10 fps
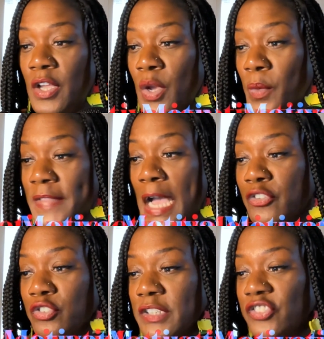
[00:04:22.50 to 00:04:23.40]
Without
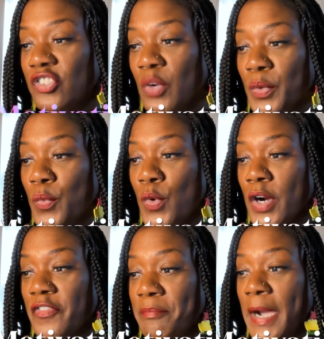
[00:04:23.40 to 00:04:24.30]
traditional
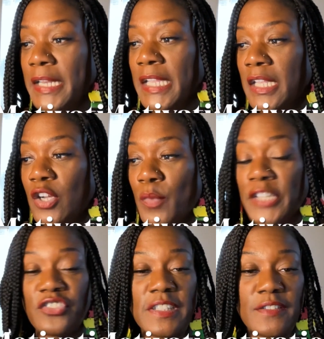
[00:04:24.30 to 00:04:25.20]
reward of money,
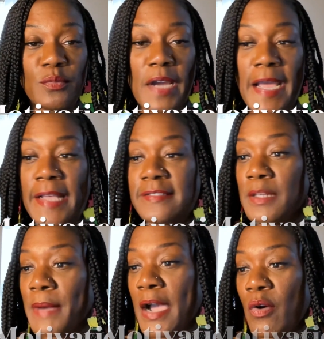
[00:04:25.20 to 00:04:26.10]
questions arise
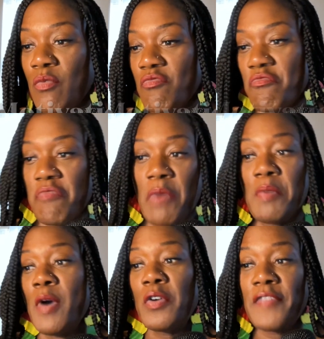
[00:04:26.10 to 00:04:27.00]
about what would
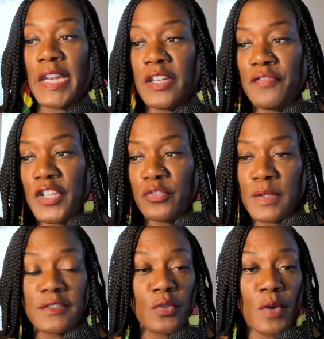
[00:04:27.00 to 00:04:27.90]
motivate
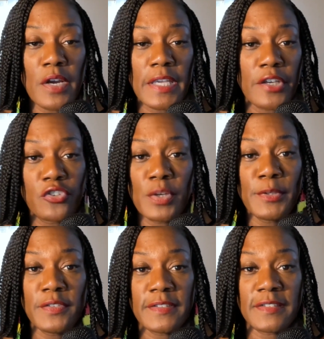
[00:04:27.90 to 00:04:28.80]
individuals to work and
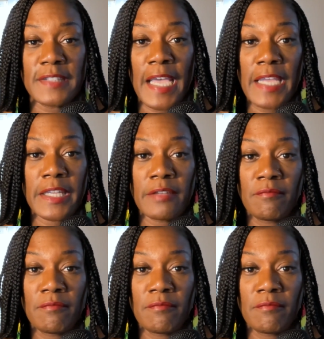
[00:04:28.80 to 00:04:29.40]
contribute to society.